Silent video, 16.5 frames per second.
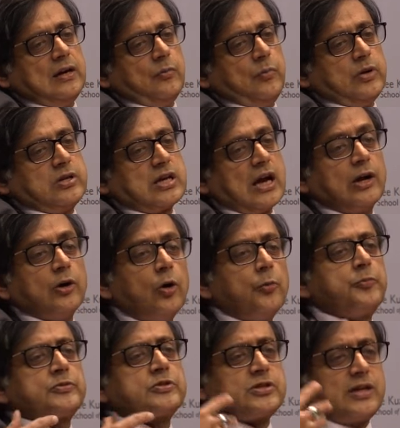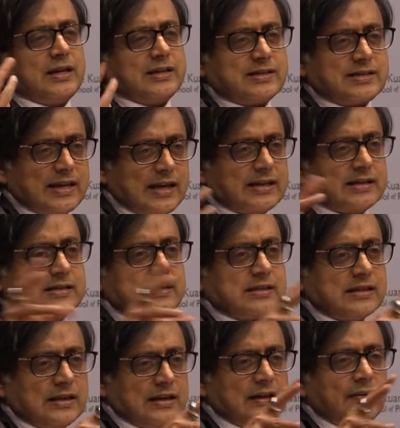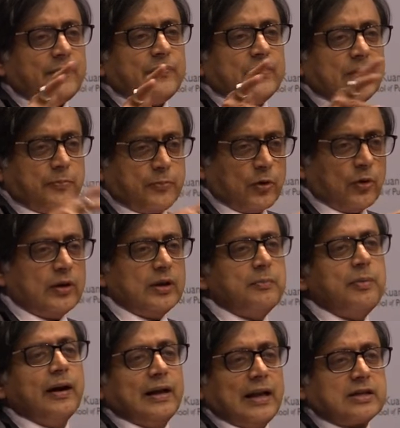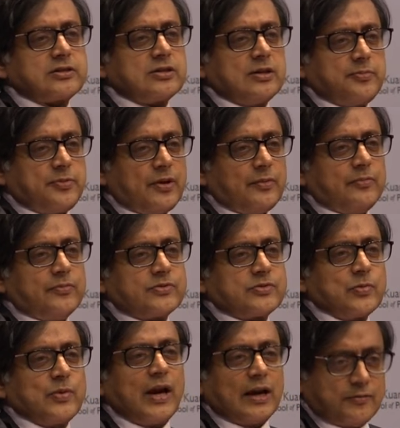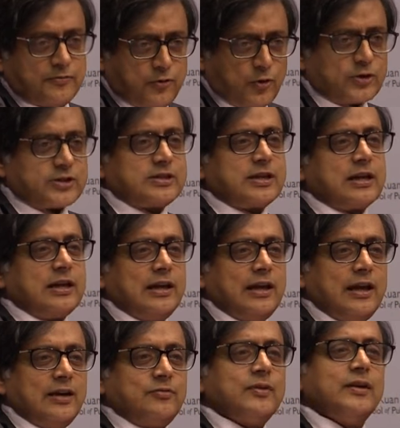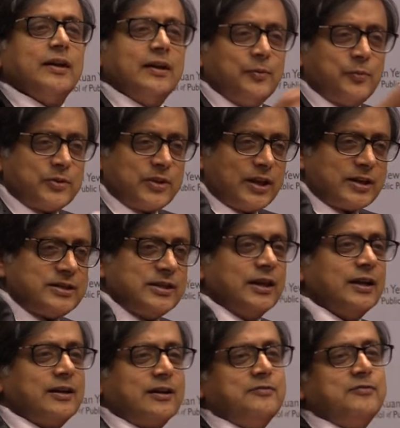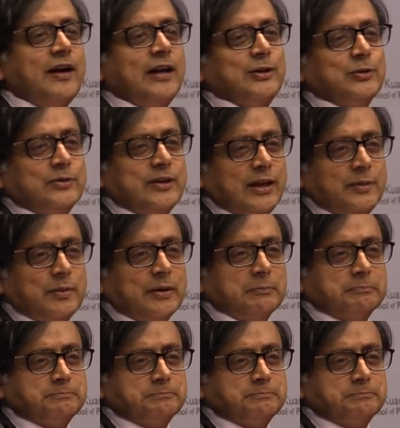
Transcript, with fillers: which I hope transcend the purely bilateral problems we unfortunately have with our dear and valued neighbor.